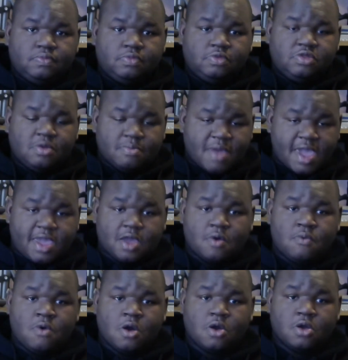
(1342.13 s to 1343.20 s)
to make
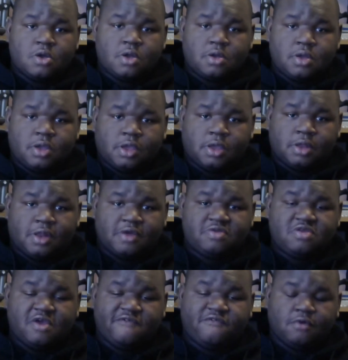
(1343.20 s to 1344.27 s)
it work. And like I
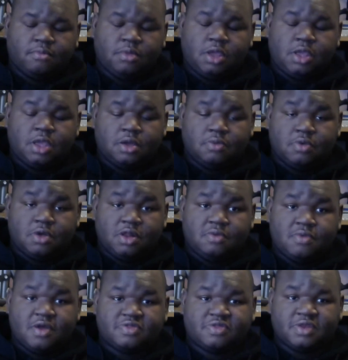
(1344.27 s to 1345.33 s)
said, for me, it really
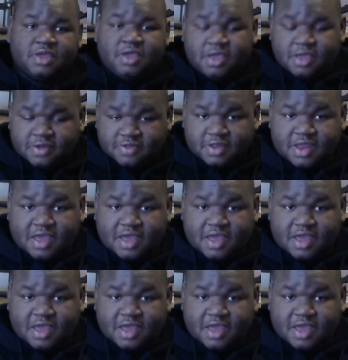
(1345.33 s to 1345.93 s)
wasn't easy.